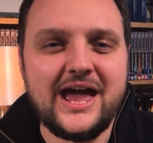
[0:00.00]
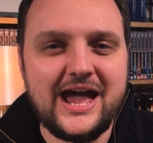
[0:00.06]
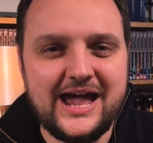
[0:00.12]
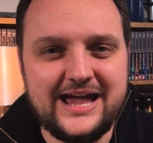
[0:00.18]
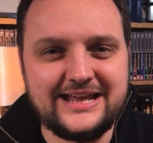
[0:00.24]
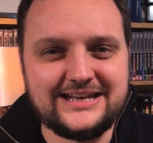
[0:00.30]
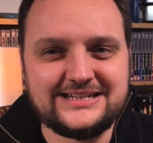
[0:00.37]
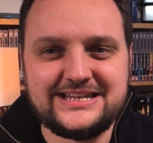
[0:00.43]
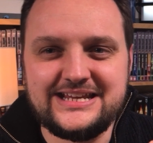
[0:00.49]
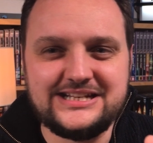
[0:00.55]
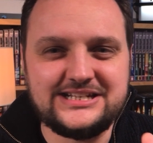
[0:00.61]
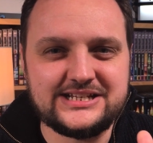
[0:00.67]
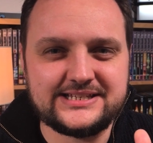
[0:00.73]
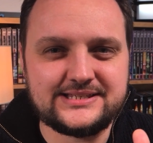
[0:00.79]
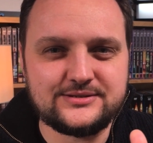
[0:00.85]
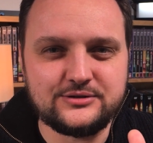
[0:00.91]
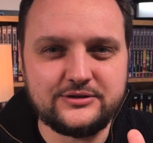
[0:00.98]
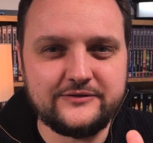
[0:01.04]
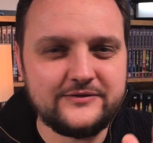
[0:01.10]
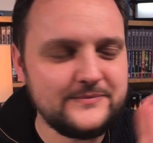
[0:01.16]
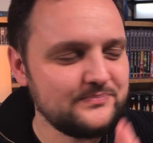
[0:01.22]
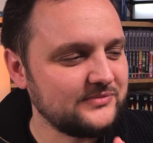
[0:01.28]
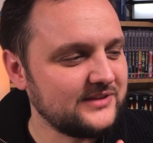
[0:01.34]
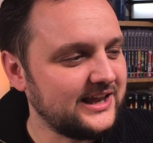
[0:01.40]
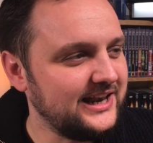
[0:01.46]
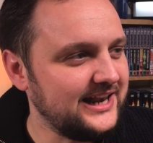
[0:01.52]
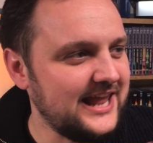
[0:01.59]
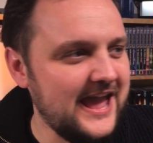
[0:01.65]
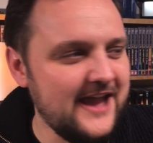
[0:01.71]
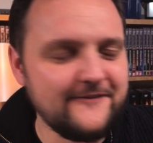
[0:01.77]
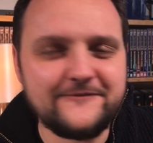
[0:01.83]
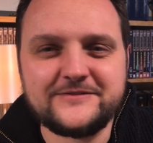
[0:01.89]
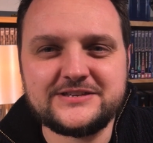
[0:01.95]
and he just sort of
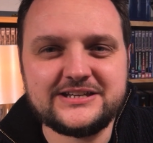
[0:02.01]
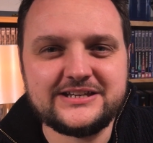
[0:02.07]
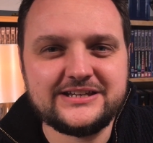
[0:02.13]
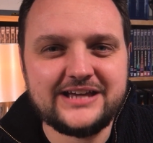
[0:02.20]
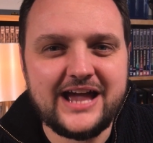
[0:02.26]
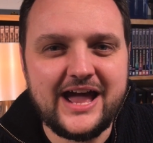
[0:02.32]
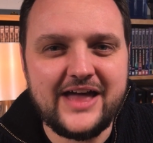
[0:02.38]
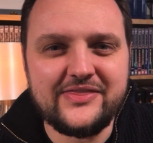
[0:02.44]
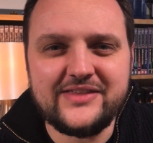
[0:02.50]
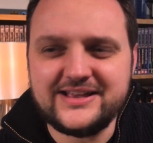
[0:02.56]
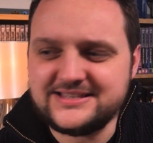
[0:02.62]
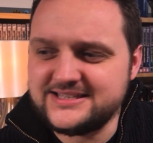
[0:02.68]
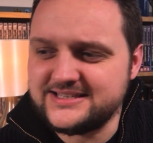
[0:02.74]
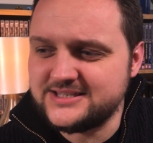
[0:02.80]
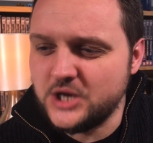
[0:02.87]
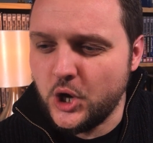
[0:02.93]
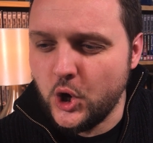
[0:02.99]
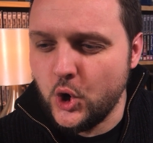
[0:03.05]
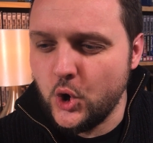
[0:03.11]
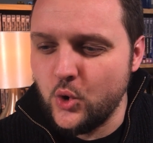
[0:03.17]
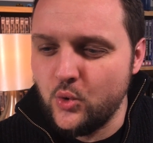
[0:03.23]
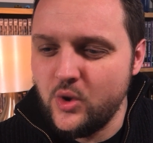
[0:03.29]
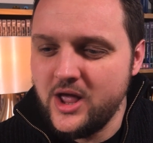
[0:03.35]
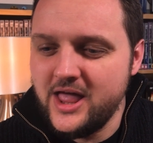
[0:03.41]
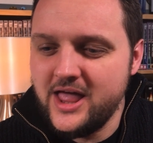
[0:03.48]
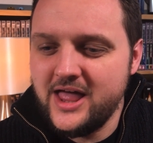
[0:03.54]
left. And there's this whole